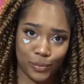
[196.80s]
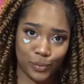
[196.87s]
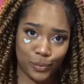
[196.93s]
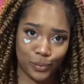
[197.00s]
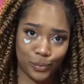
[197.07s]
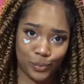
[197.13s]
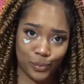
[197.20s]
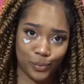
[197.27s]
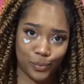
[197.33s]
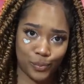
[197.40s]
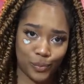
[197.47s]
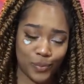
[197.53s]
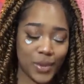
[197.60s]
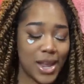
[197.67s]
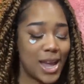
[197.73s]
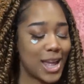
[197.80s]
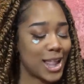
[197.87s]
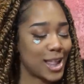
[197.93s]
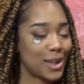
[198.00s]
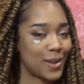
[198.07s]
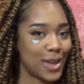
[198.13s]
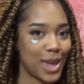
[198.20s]
Mm -hmm.
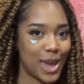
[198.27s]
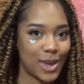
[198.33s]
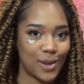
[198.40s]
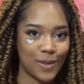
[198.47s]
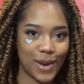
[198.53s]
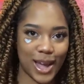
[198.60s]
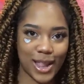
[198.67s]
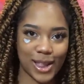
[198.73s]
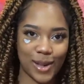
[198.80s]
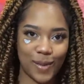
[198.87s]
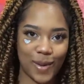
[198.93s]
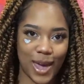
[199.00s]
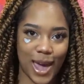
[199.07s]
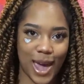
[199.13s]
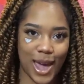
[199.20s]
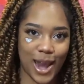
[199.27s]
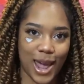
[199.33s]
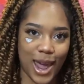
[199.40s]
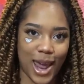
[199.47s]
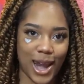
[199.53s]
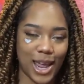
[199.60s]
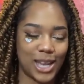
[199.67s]
So yeah, you guys go ahead
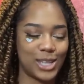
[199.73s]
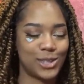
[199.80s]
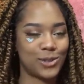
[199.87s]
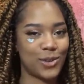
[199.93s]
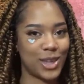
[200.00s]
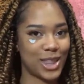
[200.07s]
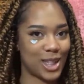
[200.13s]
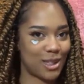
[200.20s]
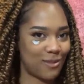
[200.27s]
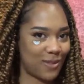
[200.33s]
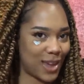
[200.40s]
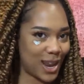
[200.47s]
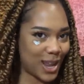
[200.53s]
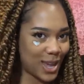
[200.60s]
and enjoy this video.